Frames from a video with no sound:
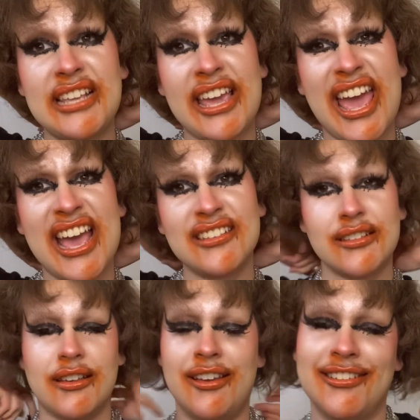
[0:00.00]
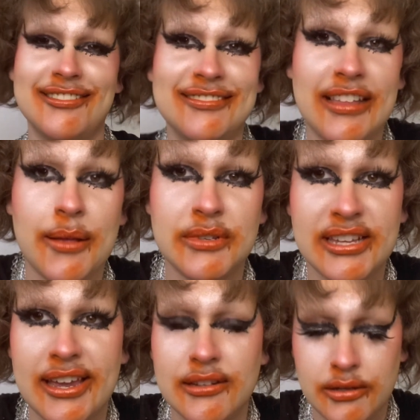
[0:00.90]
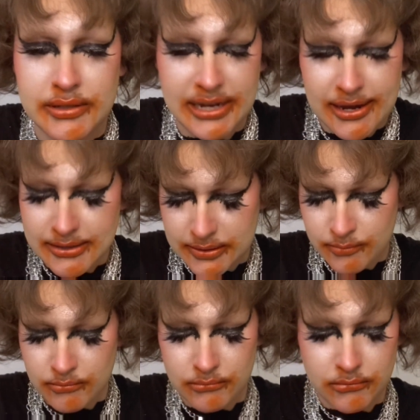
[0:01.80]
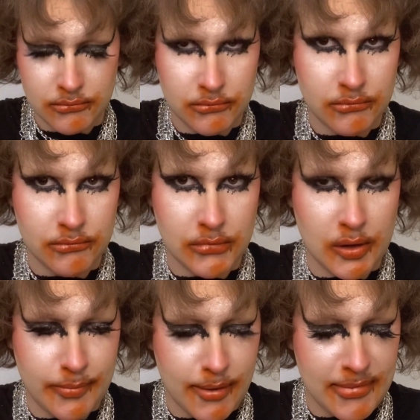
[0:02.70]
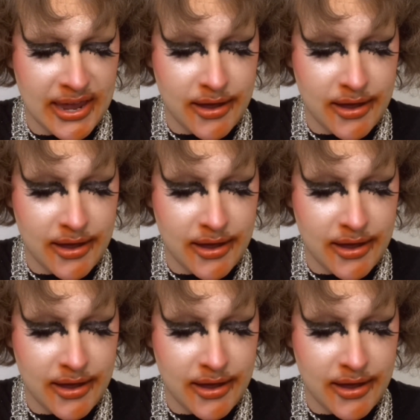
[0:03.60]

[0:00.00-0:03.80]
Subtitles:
say yes. I'm just kidding. Don't say yes. Don't bum me